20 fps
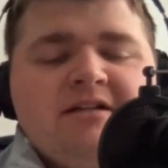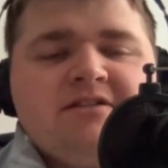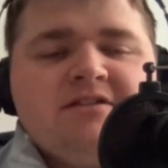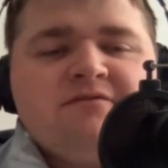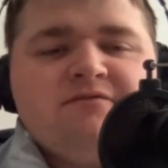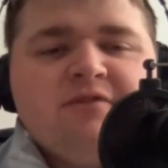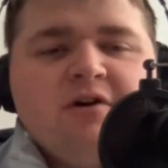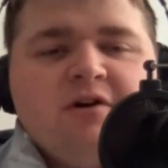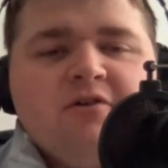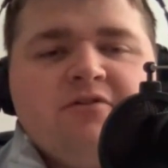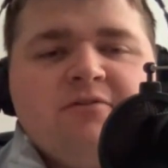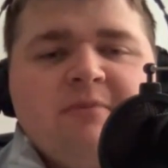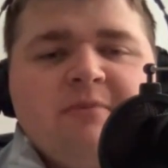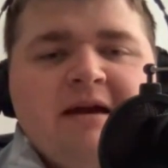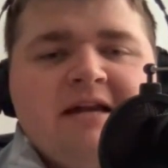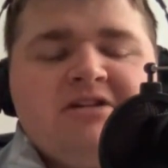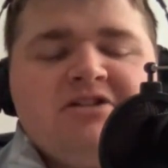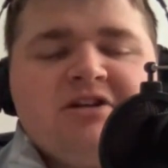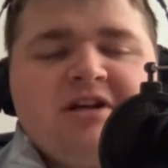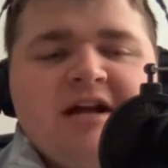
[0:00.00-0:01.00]
Mason Voth,
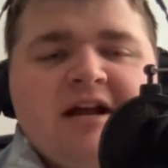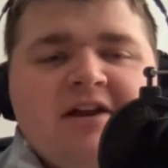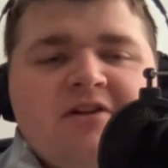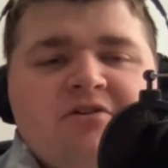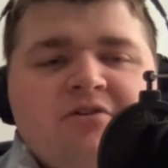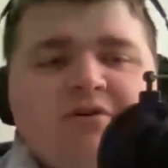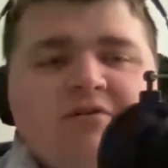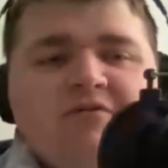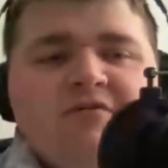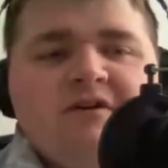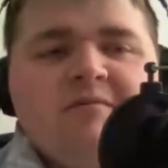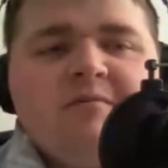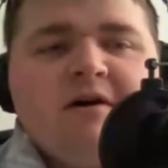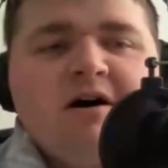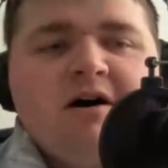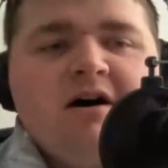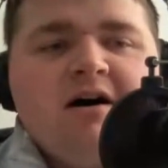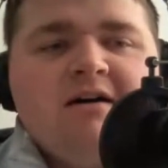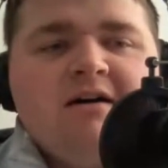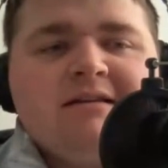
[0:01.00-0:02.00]
managing editor of
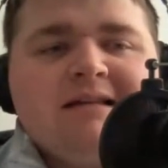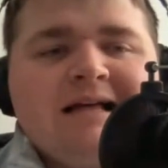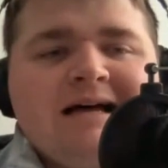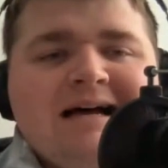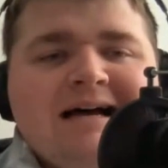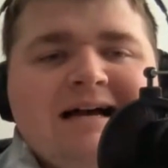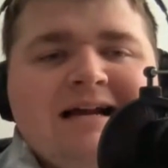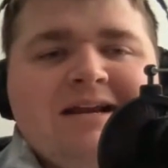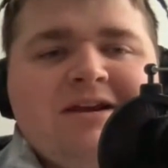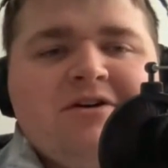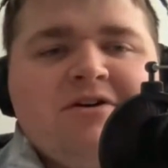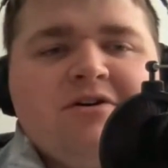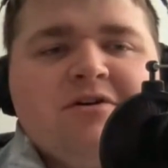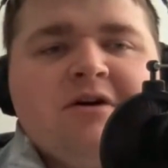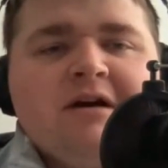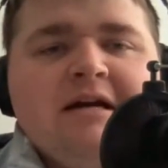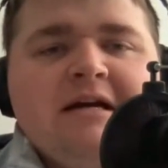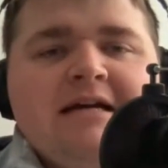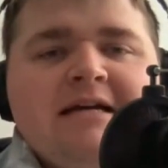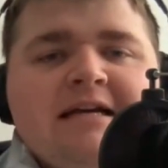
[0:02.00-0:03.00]
EMAW Online
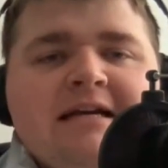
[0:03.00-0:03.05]
here,